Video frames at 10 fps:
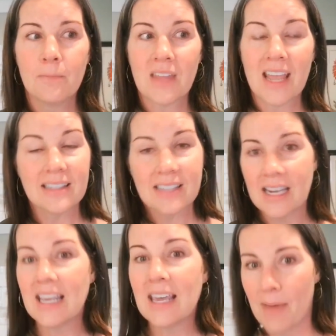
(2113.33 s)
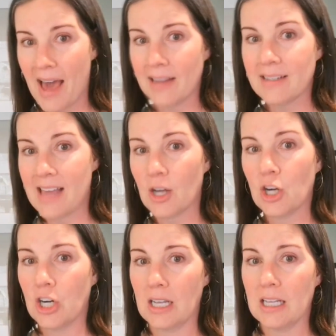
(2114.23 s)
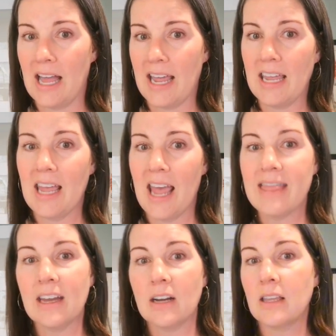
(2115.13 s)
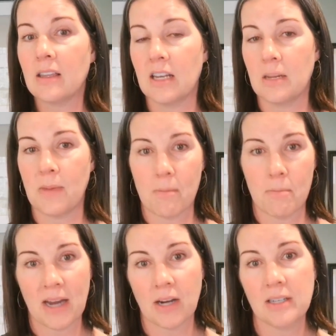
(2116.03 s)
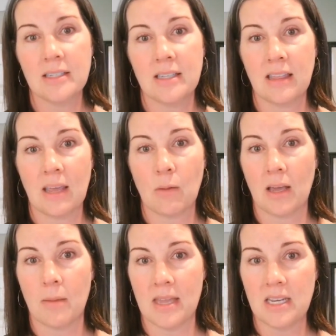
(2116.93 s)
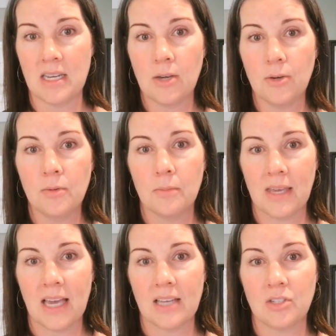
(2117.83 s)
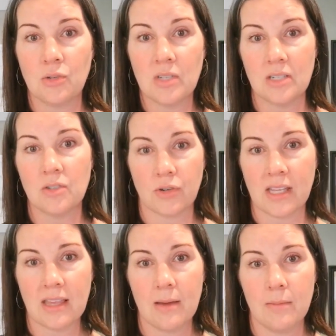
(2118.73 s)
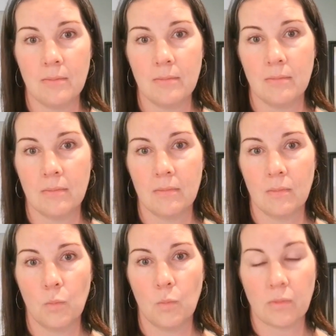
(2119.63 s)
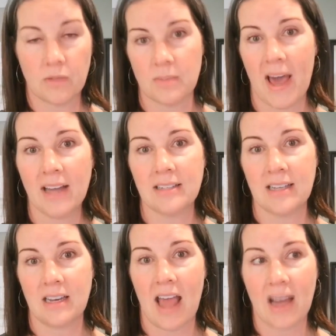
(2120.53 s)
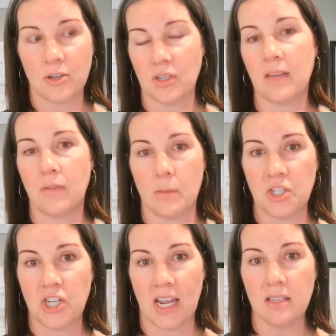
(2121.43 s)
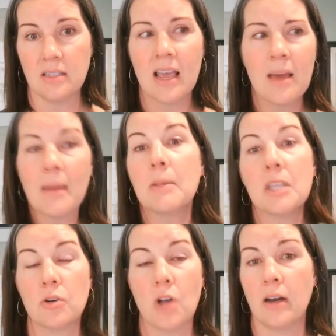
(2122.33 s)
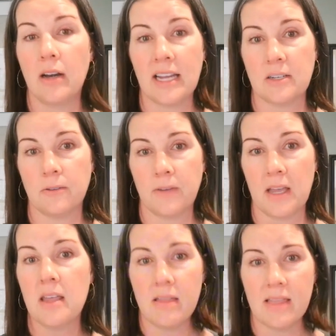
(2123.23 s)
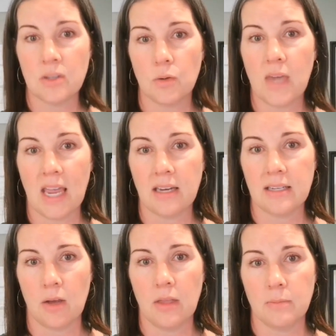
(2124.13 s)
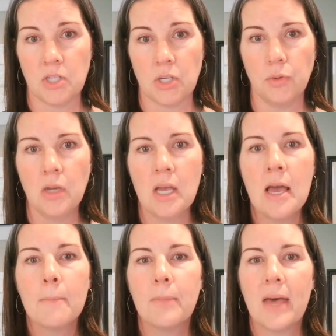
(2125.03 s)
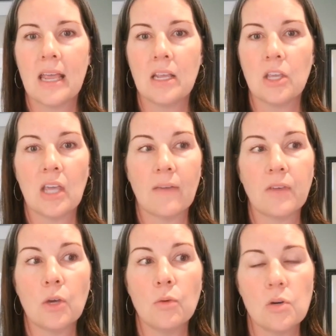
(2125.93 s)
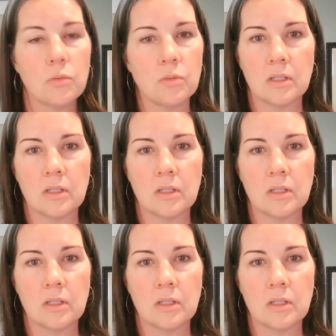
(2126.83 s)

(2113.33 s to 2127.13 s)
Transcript: it's going to get back to that current client, and they're either going to be embarrassed that they recommended you because you didn't treat them with respect and actually give them a chance. Maybe they're not an ideal fit, and that's okay to tell them too. Yeah. But if you don't